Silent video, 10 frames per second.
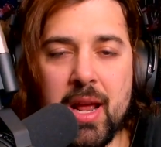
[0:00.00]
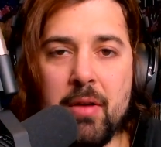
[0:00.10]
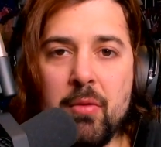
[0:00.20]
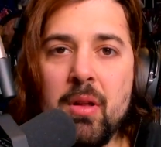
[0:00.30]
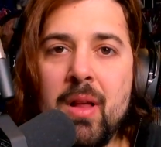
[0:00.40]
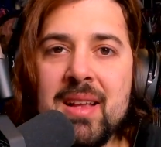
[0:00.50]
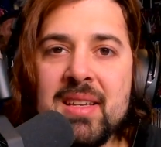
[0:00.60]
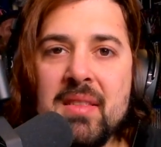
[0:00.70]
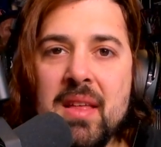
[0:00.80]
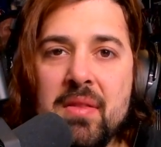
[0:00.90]
and
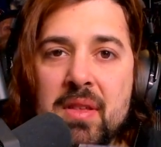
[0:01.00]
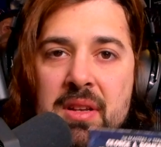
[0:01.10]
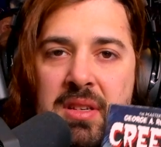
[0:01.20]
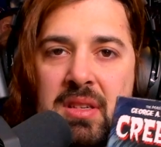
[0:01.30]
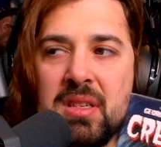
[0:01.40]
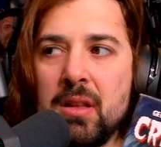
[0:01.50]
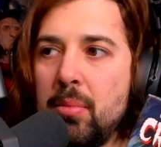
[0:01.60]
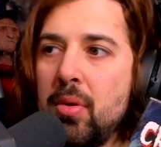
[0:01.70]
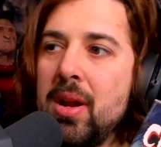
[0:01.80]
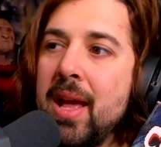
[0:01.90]
realizing that this is still in print,